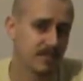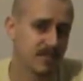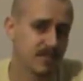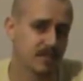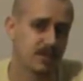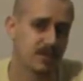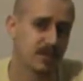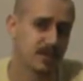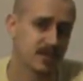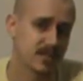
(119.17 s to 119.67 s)

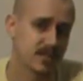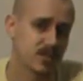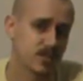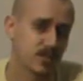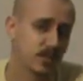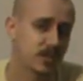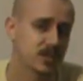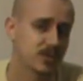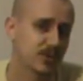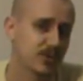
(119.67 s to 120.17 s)
So that's
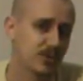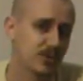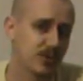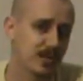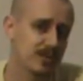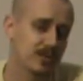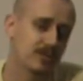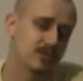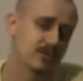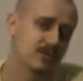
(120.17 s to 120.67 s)
1 sword
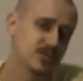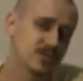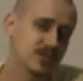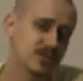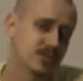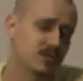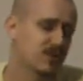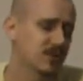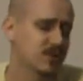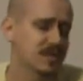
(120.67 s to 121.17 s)
they use,
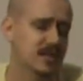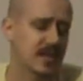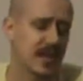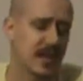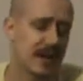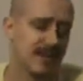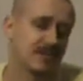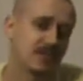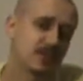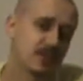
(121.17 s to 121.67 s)
2 swords they
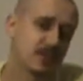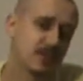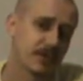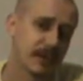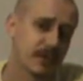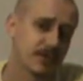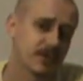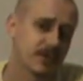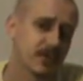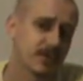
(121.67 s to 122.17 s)
have to
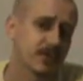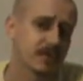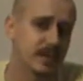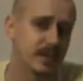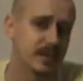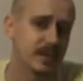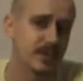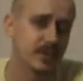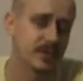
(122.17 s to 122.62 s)
loan out to other people.